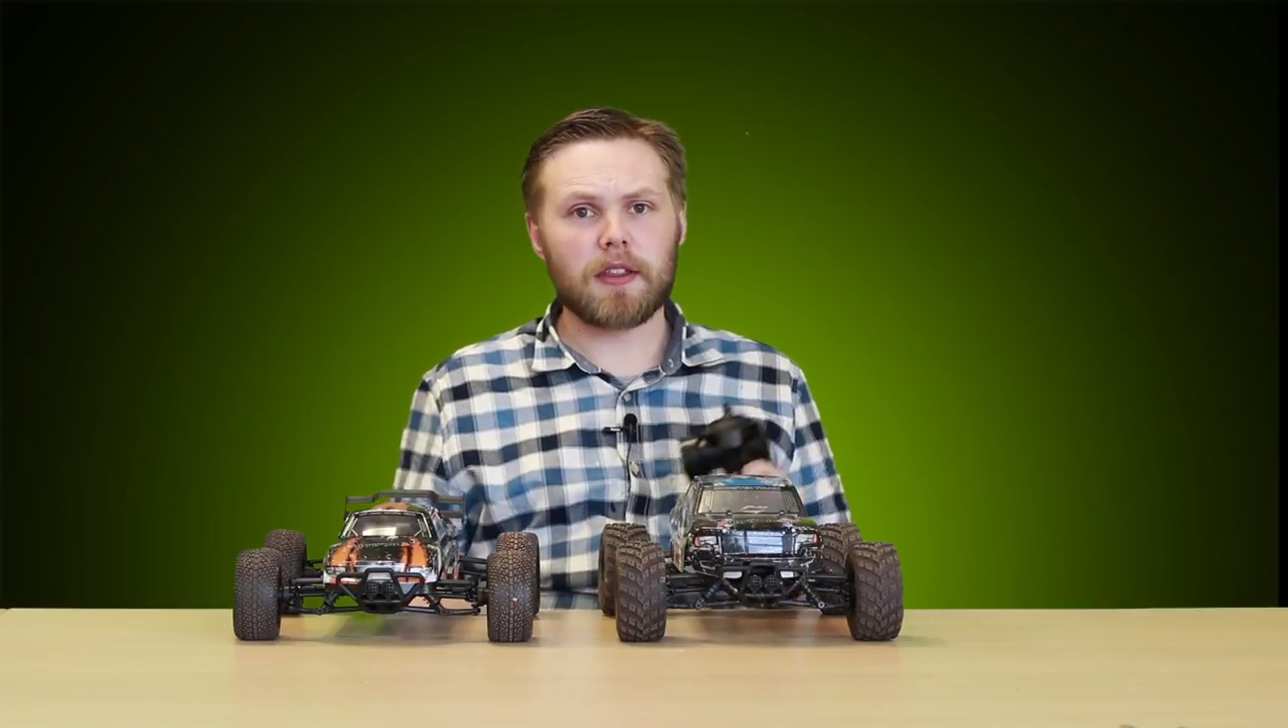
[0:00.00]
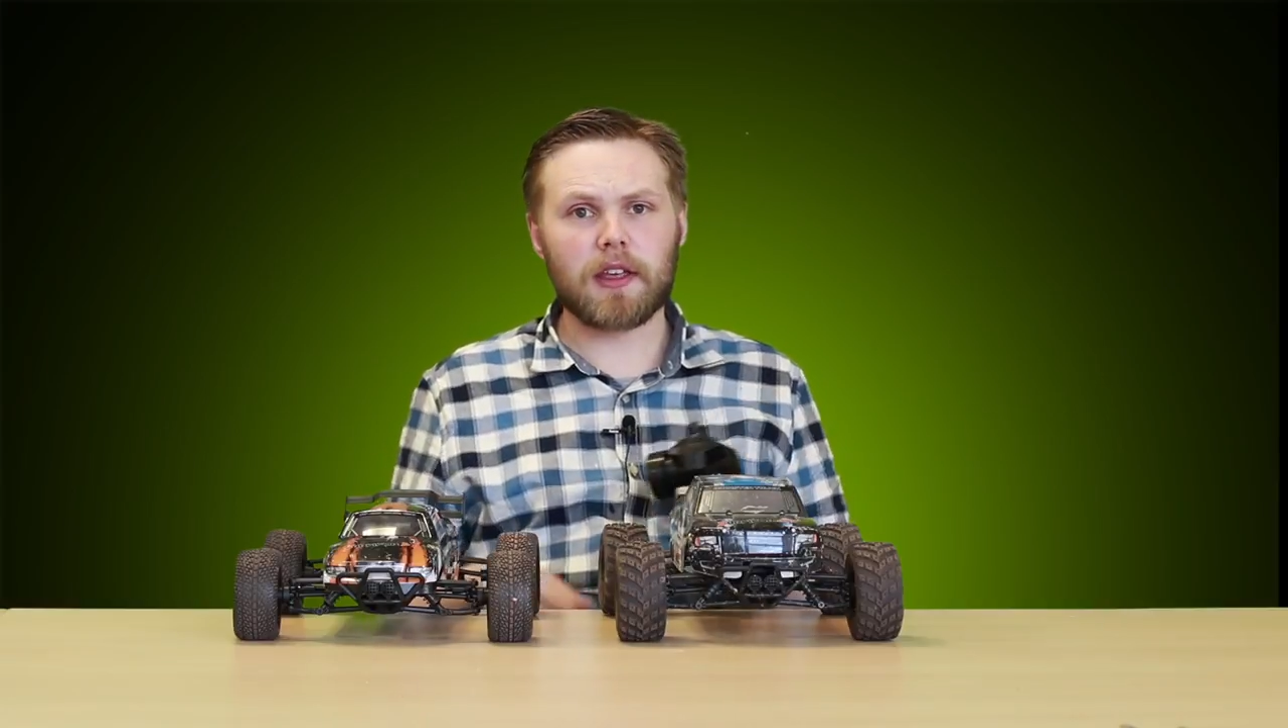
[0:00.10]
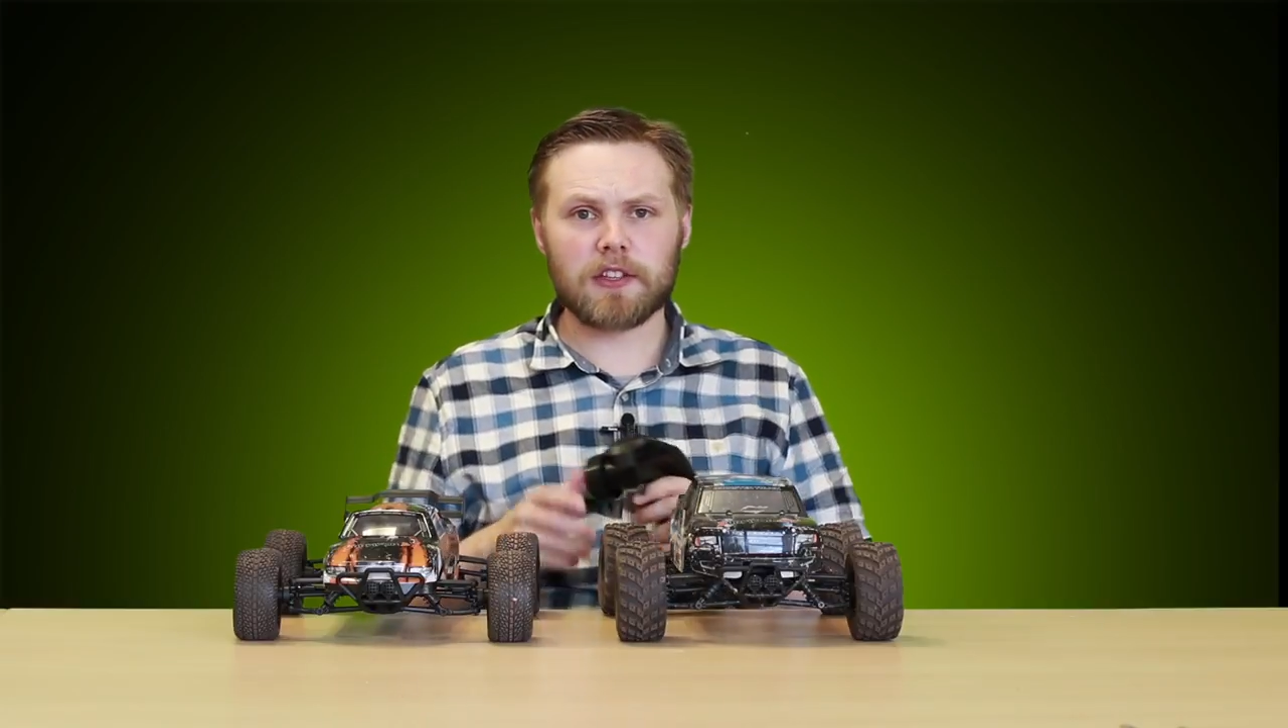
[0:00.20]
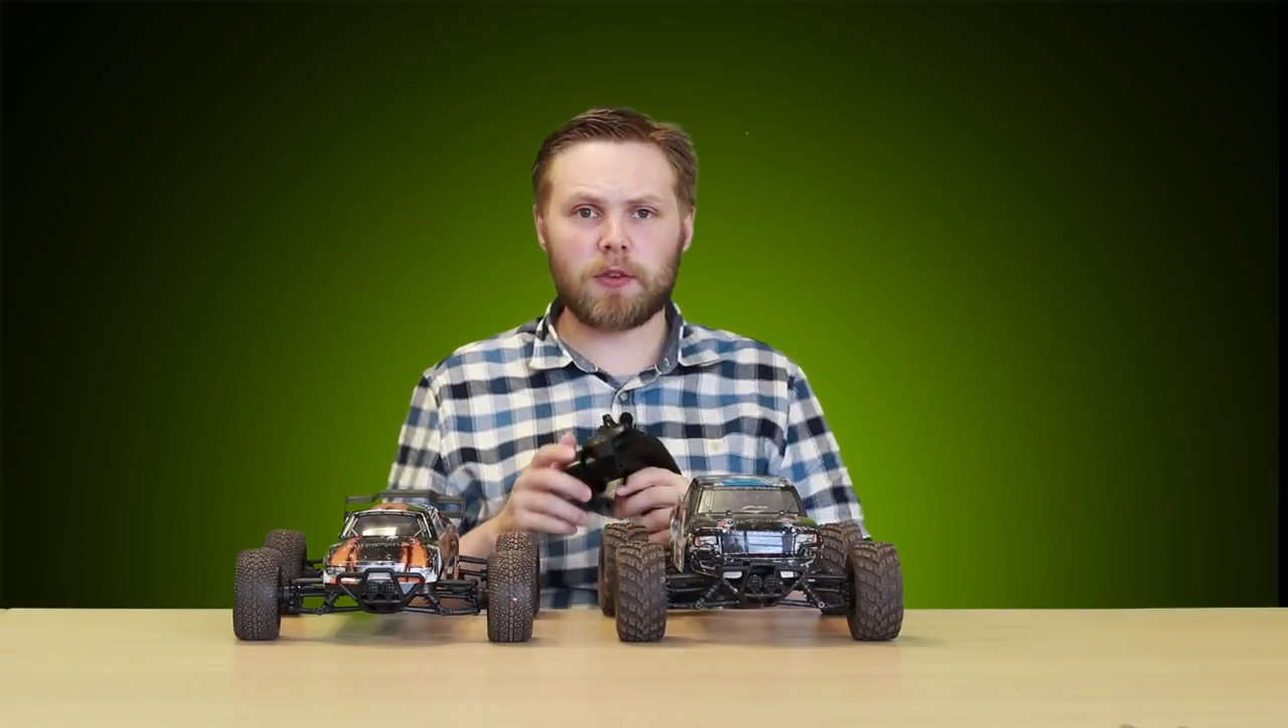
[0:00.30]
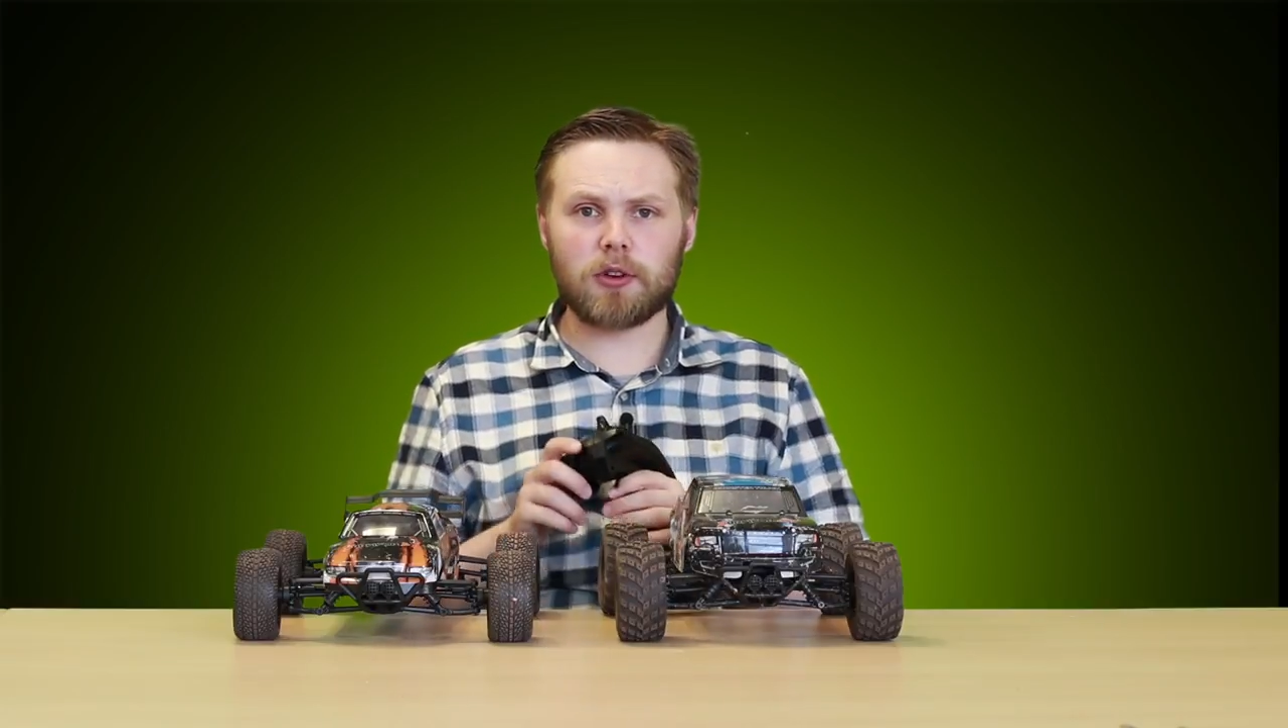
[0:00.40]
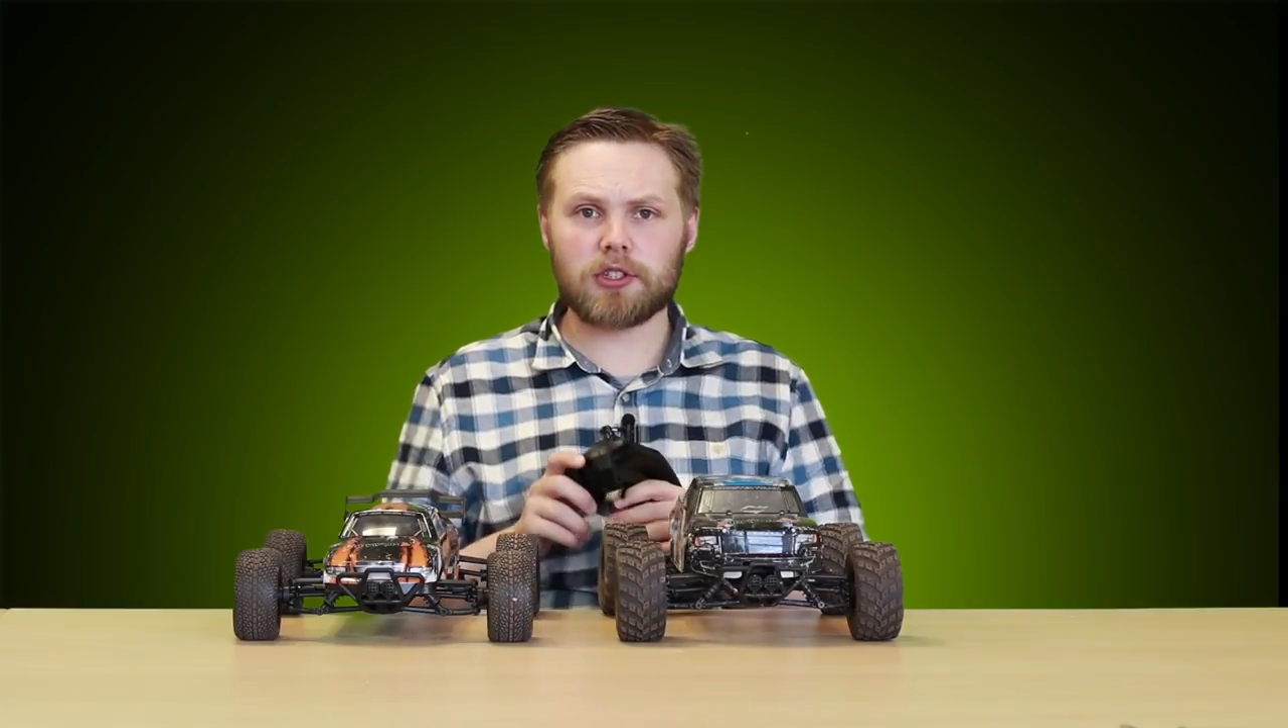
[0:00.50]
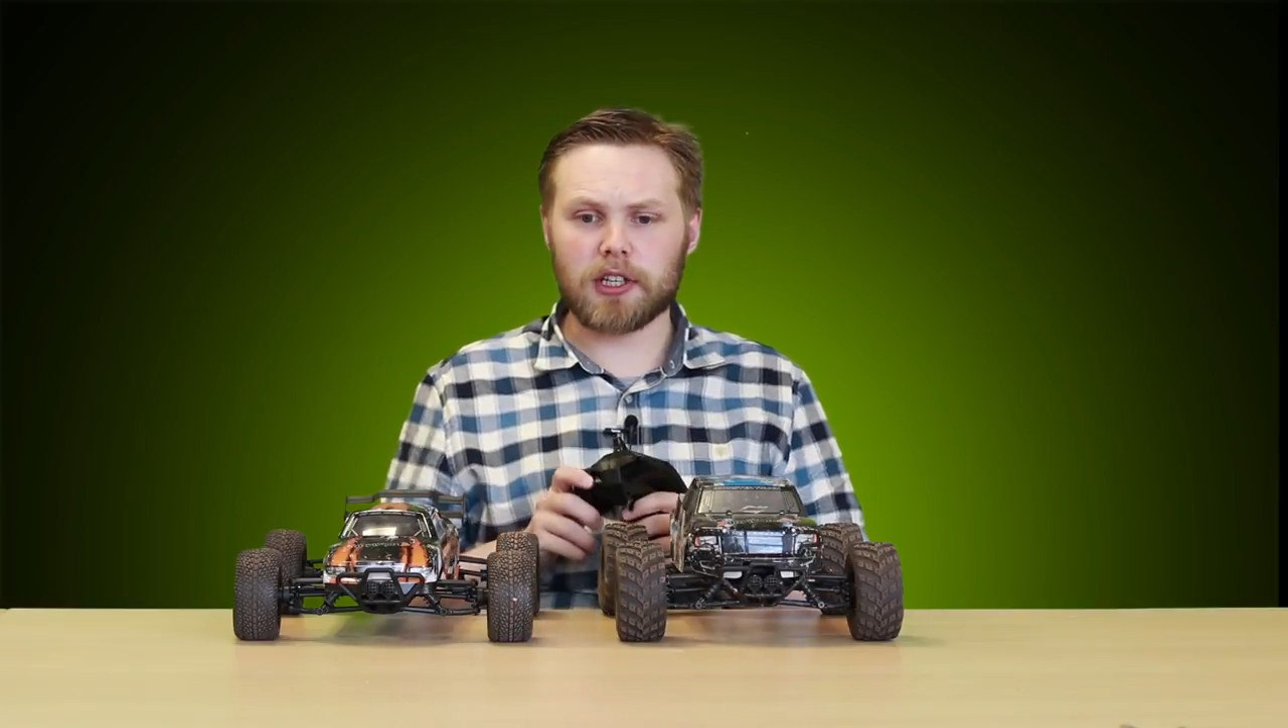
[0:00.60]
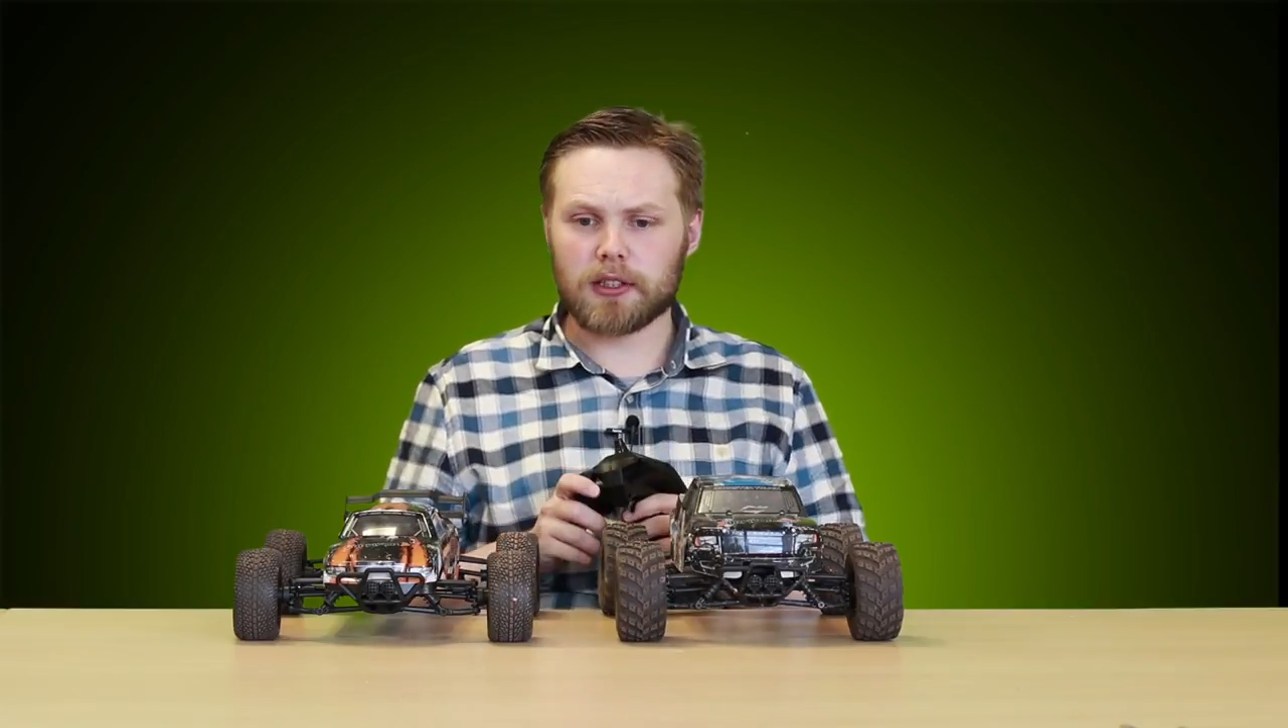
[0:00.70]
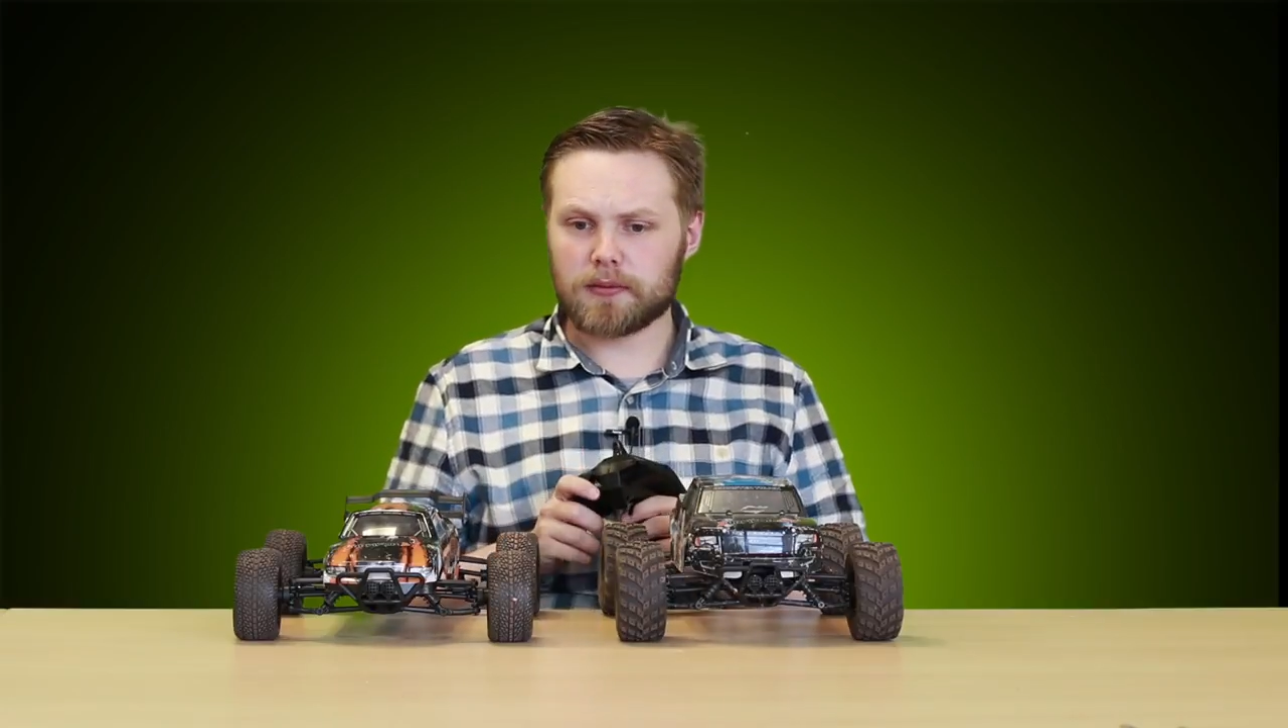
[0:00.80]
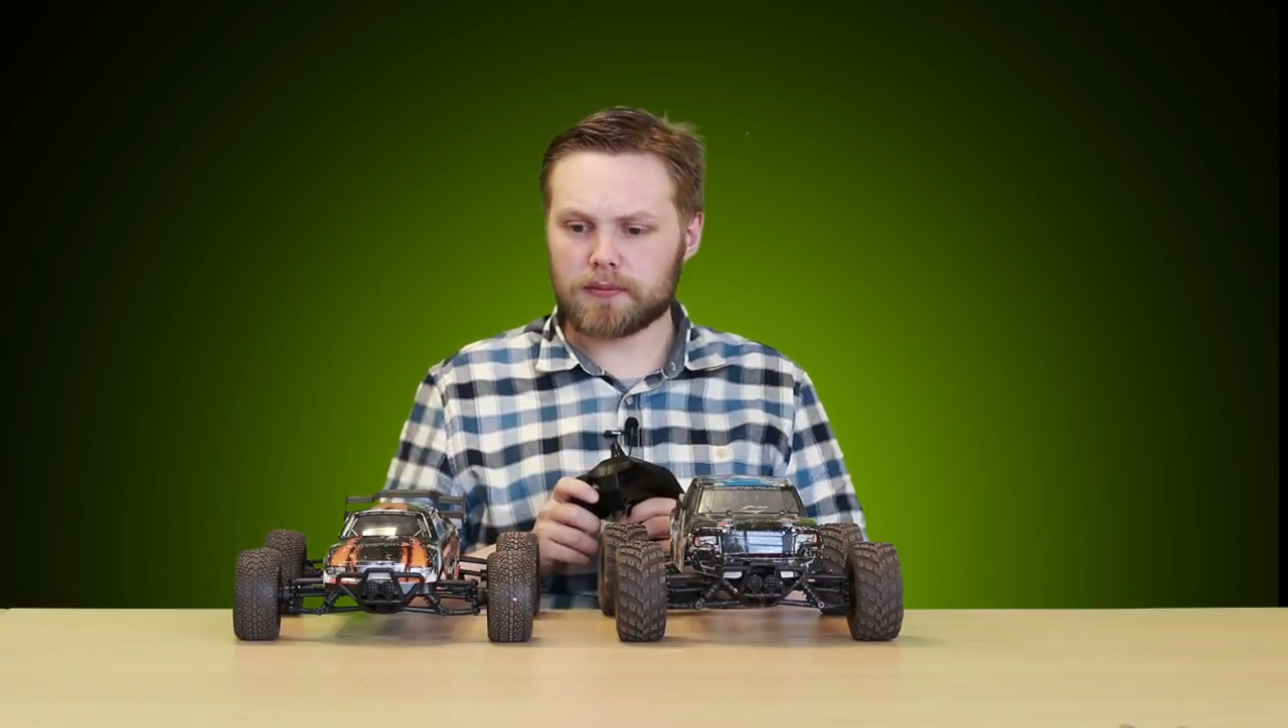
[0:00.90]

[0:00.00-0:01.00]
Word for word: thanks for watching.